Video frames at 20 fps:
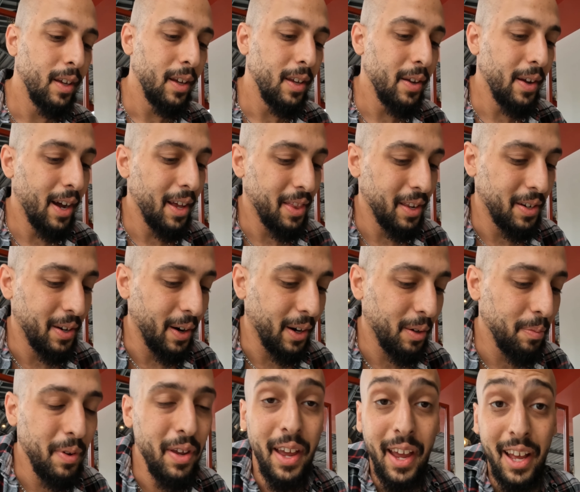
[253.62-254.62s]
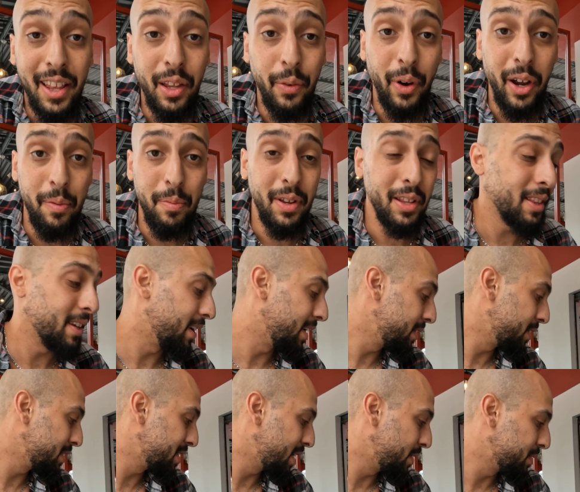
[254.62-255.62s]
You got the dark meat and the white meat. The
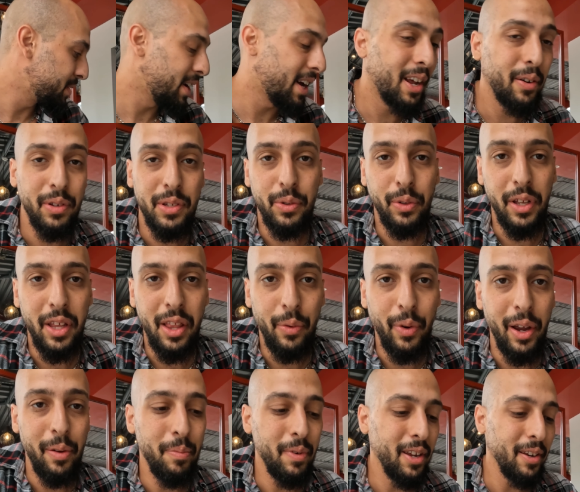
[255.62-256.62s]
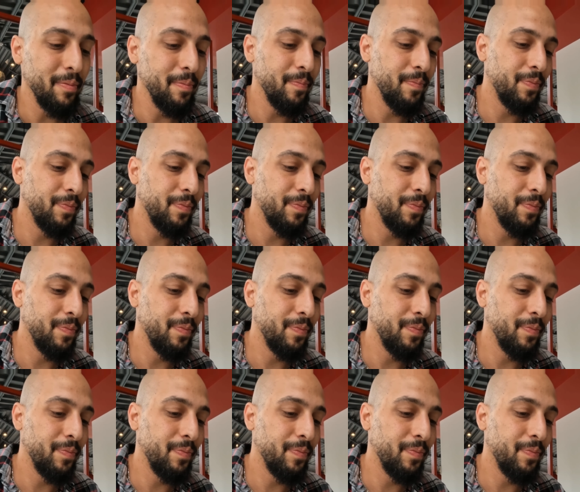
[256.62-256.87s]
other sandwich I had was only the white meat.